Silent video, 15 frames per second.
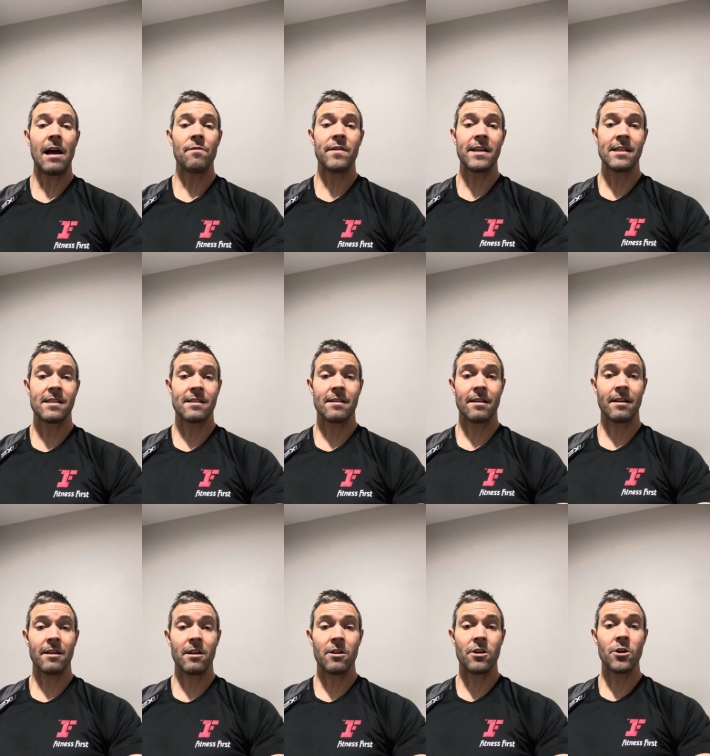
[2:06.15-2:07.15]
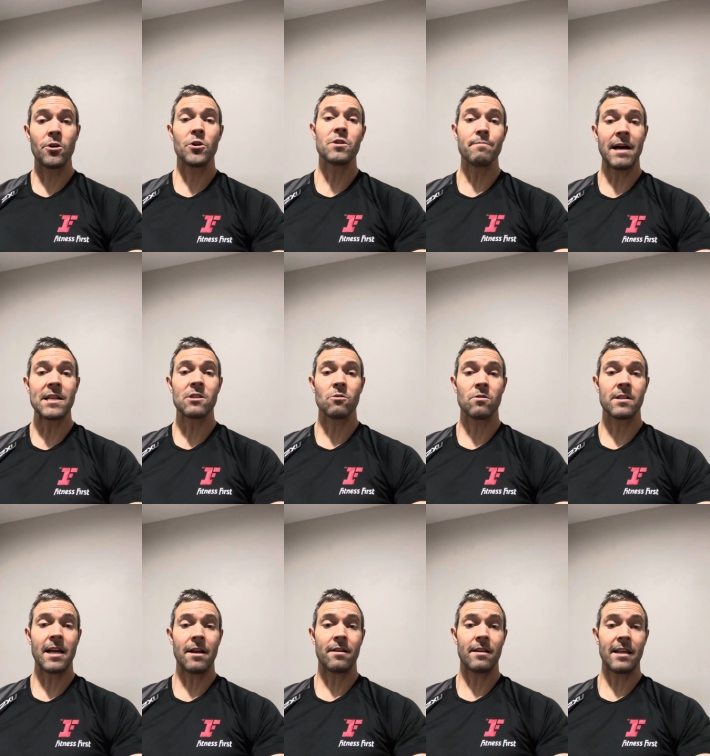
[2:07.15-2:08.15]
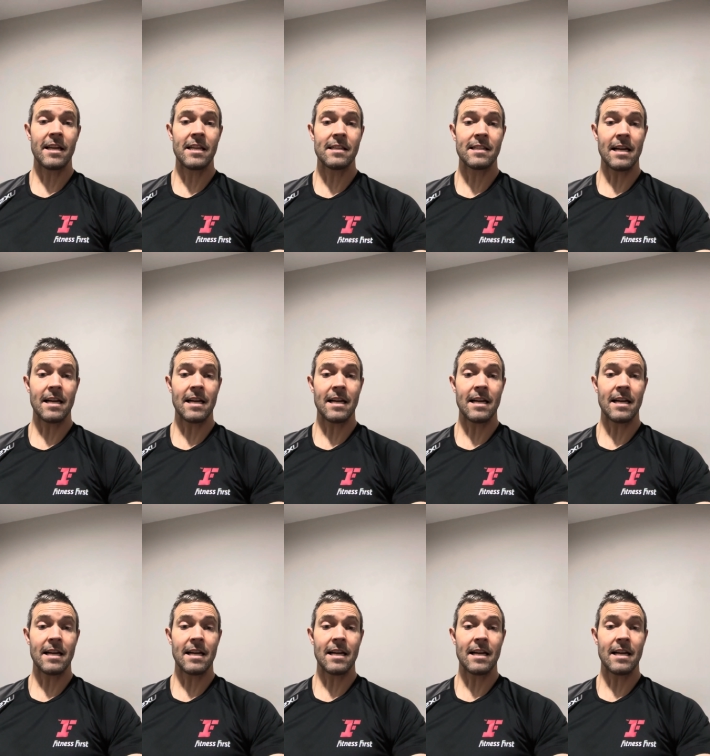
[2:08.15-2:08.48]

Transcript: these huge muscles that these